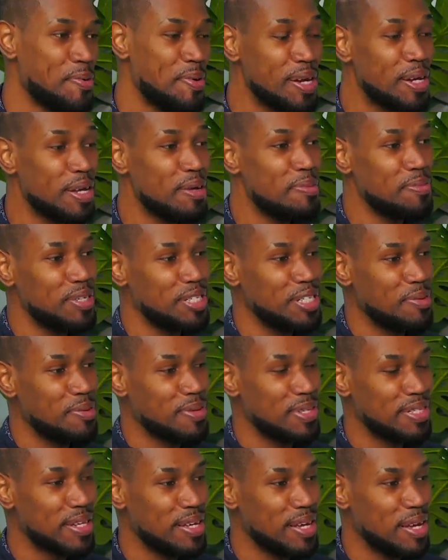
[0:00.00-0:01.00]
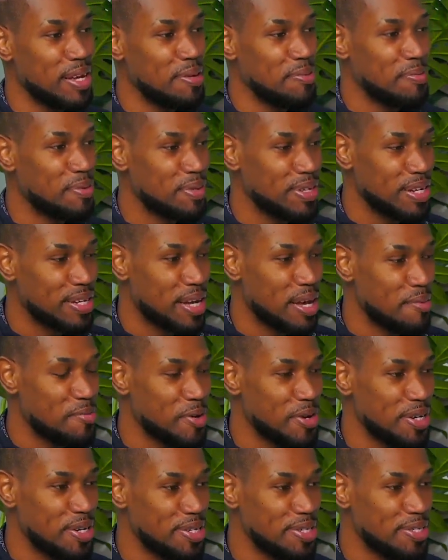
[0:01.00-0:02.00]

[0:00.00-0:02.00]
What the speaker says: Welcome to GMSKN, Cameron.